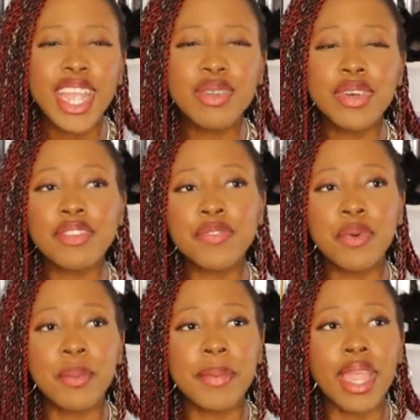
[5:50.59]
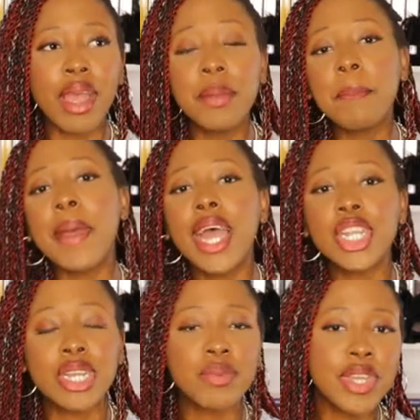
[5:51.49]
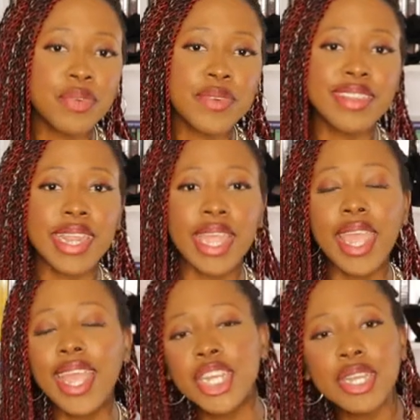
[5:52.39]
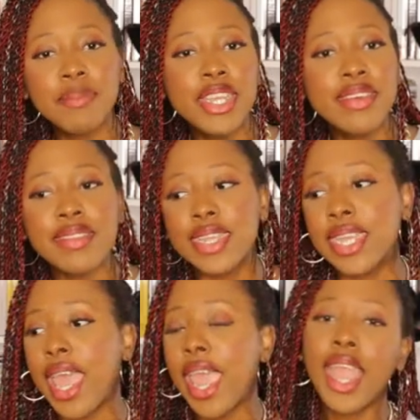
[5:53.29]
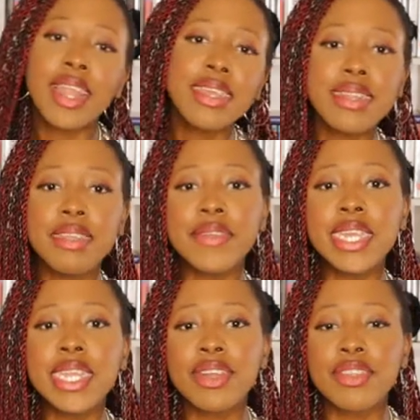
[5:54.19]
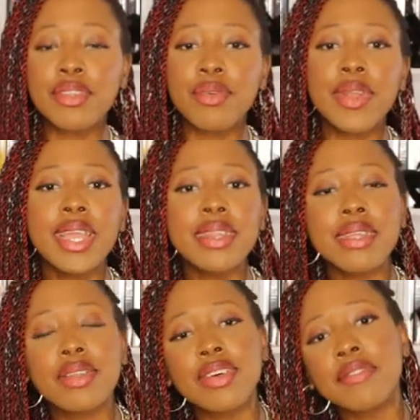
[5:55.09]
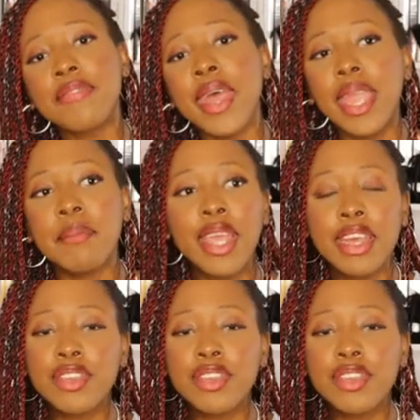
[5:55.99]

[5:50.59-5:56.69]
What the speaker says: it was for my own passion, which was like Asian music, editing videos, creating those vibes.